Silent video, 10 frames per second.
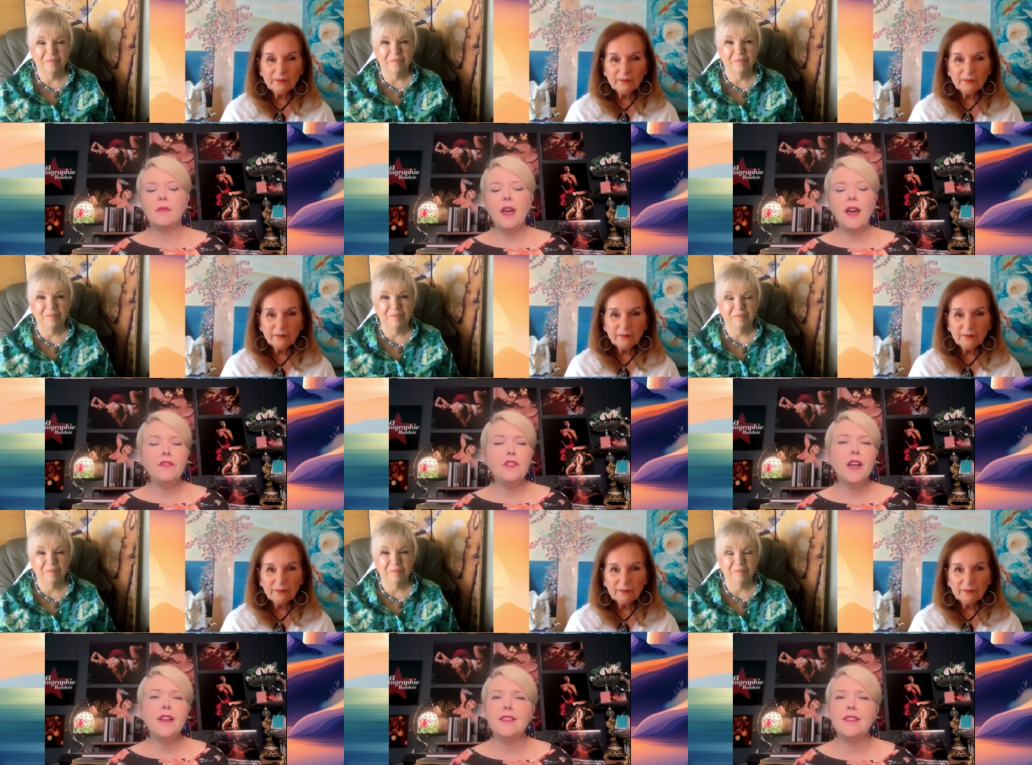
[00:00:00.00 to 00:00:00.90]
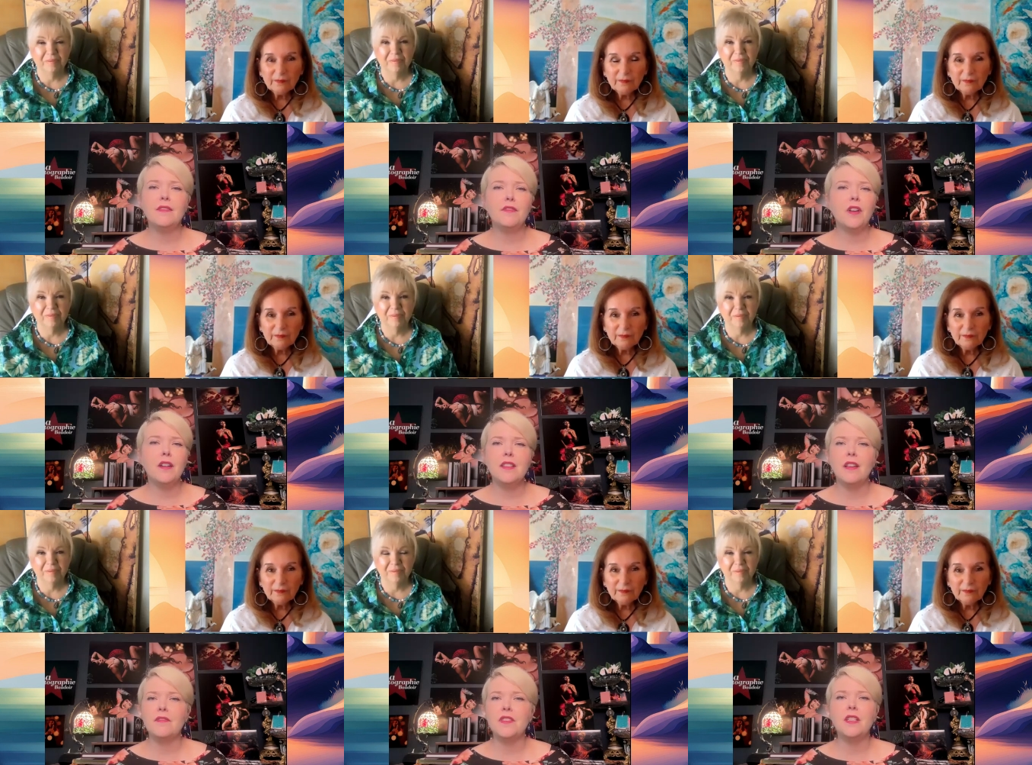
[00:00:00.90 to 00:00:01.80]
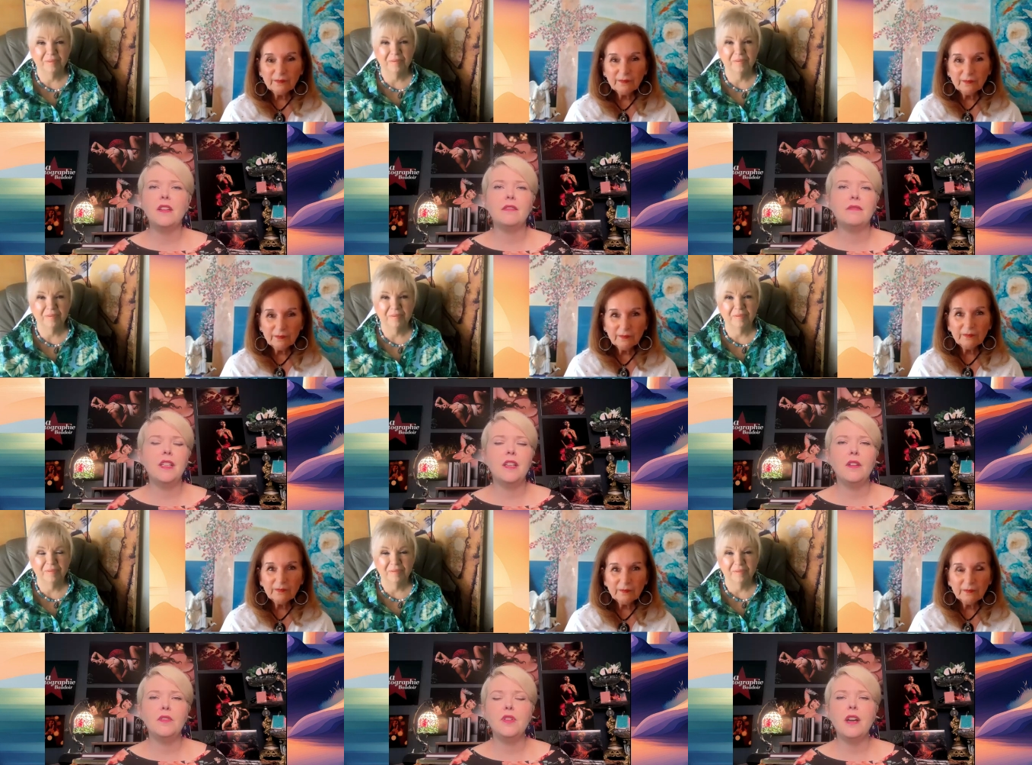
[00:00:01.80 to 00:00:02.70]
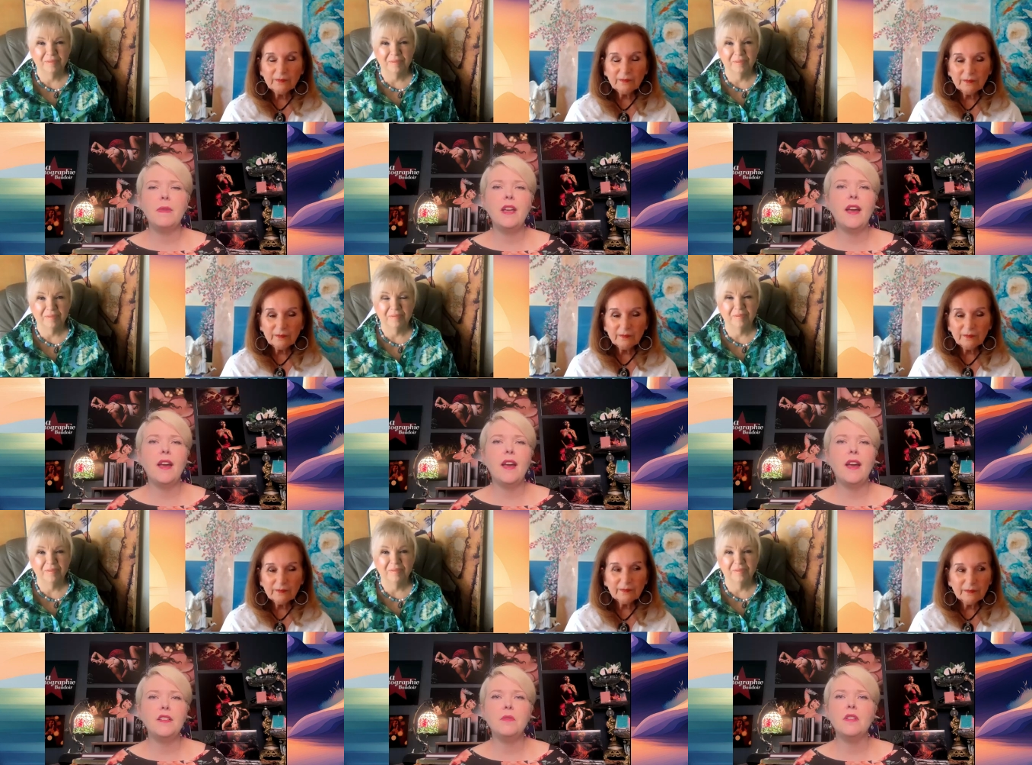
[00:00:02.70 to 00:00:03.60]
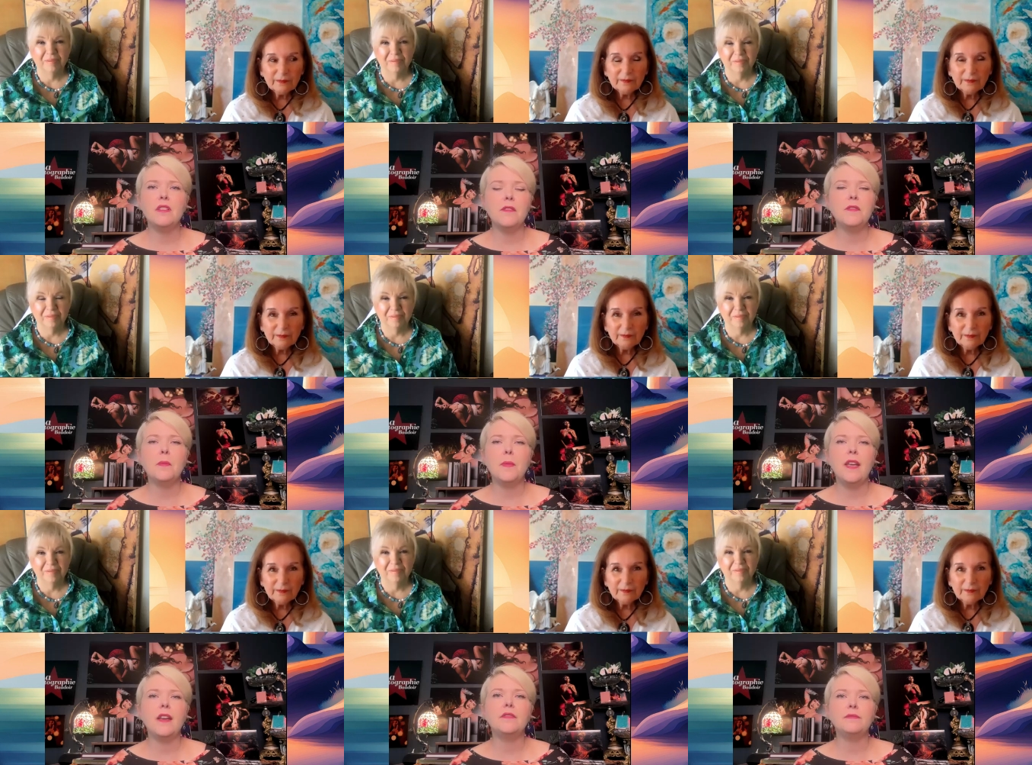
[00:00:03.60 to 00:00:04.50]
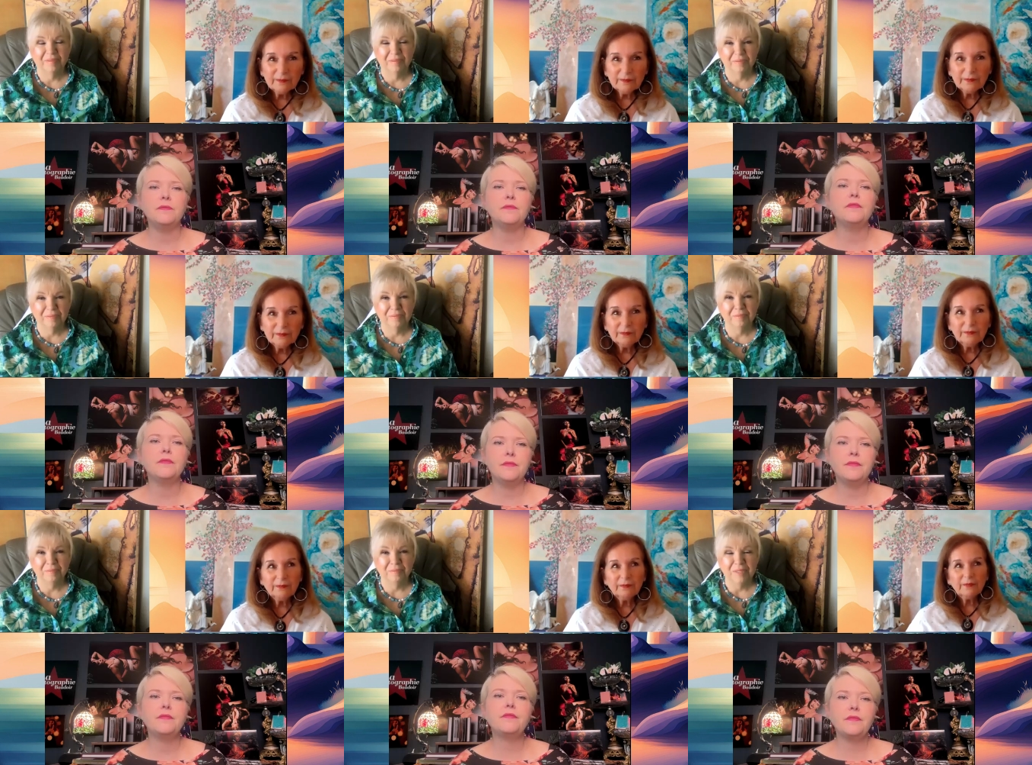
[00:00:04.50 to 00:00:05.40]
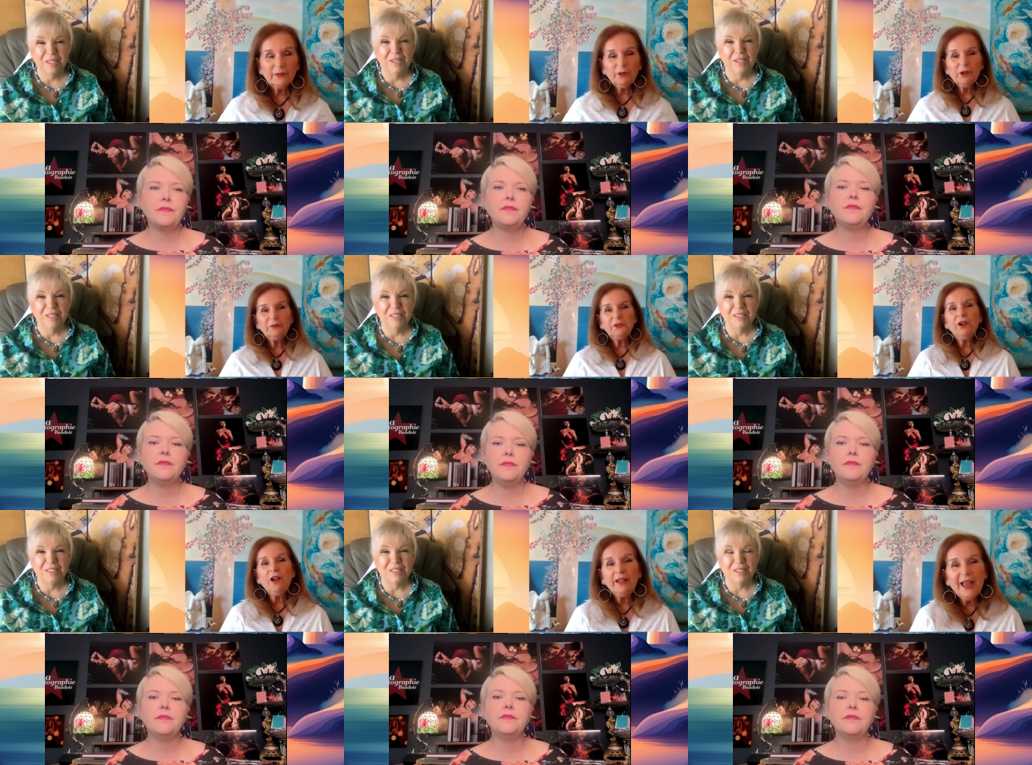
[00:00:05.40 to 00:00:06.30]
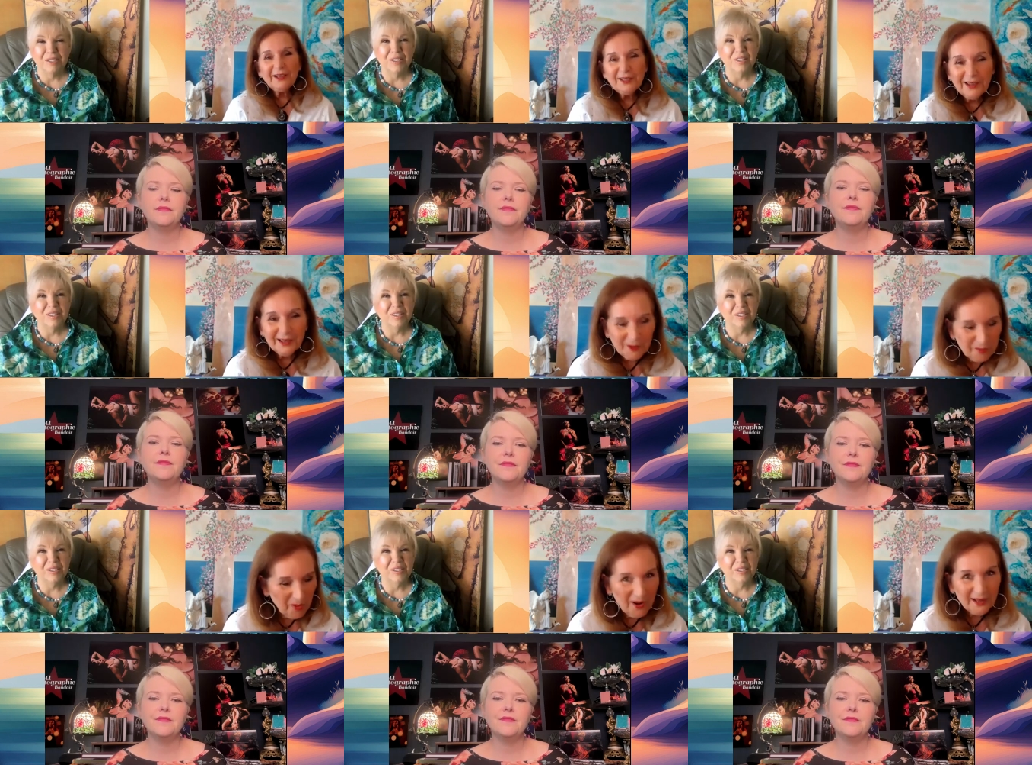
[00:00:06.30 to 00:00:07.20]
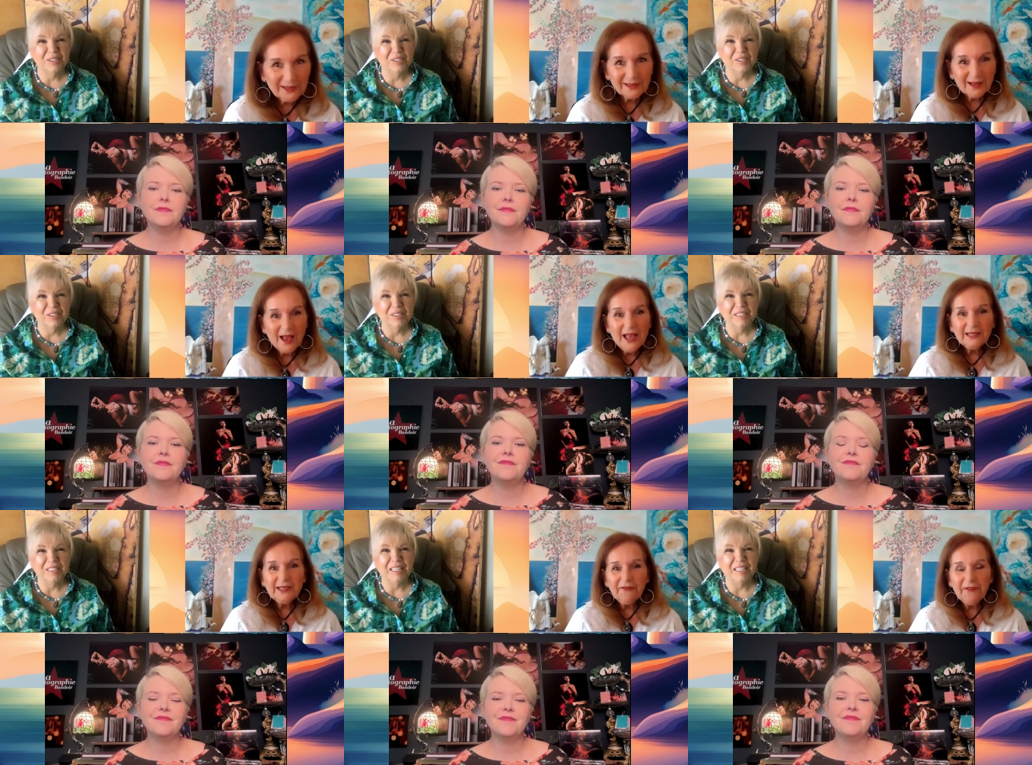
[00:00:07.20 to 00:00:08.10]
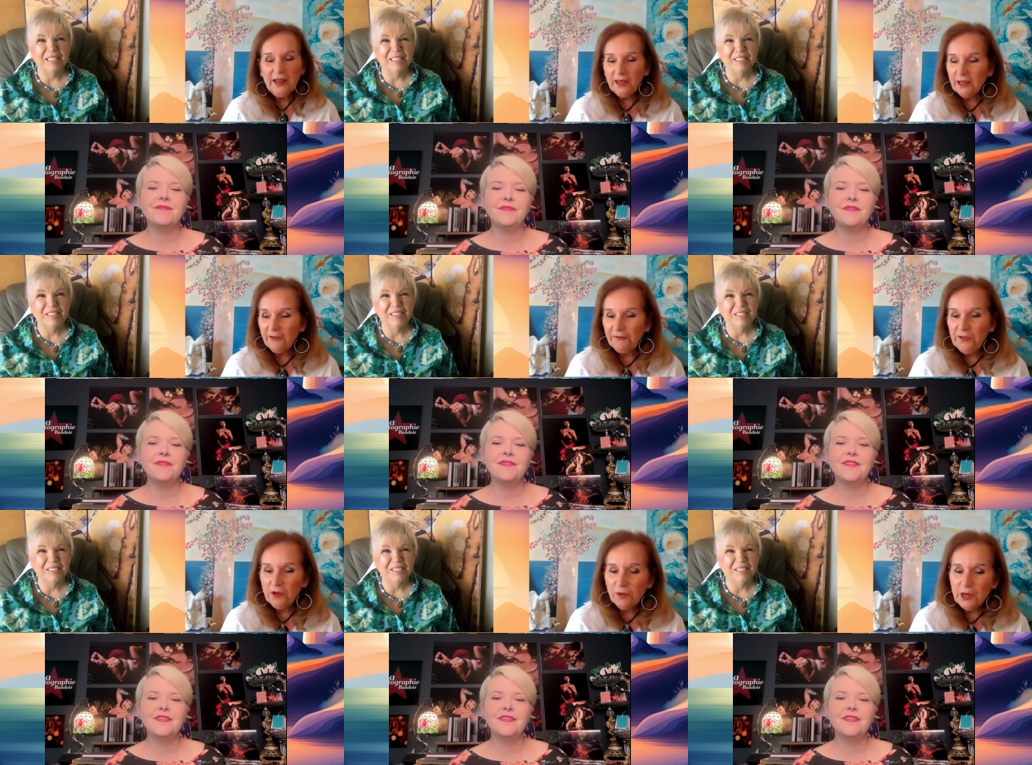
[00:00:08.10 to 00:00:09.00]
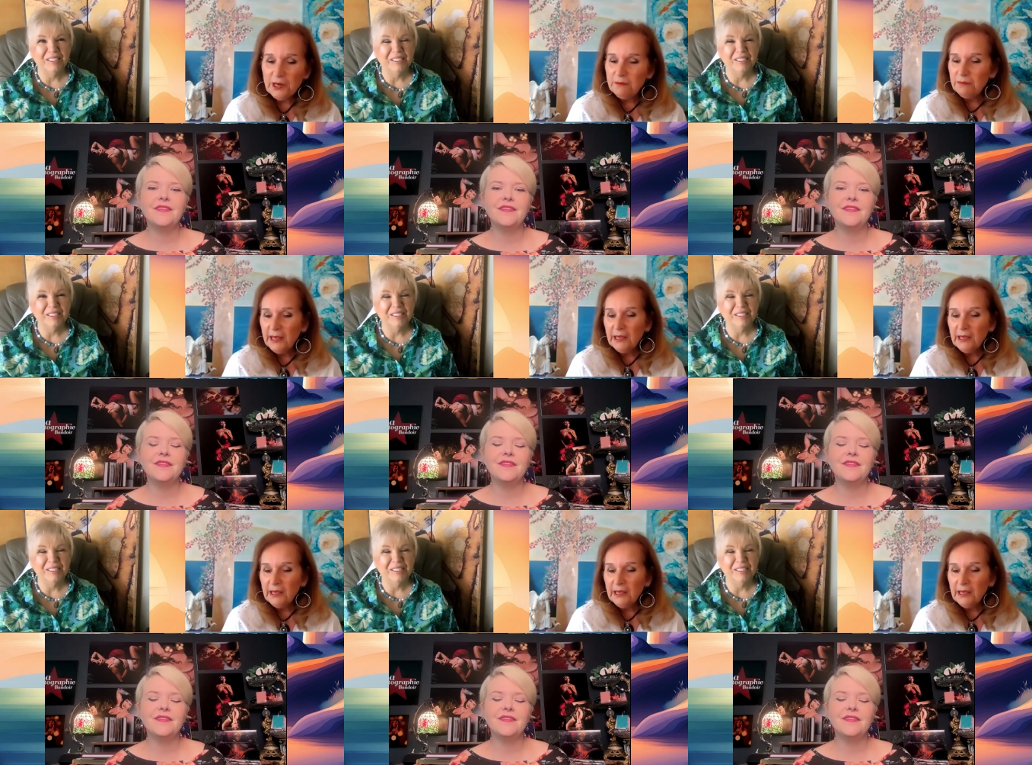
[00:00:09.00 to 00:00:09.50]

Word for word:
Speaker 1: have grace for ourselves too. You know, try to be kind to ourselves when we can.
Speaker 2: Mm-hmm. Well, those are all excellent points, Stephanie. If you could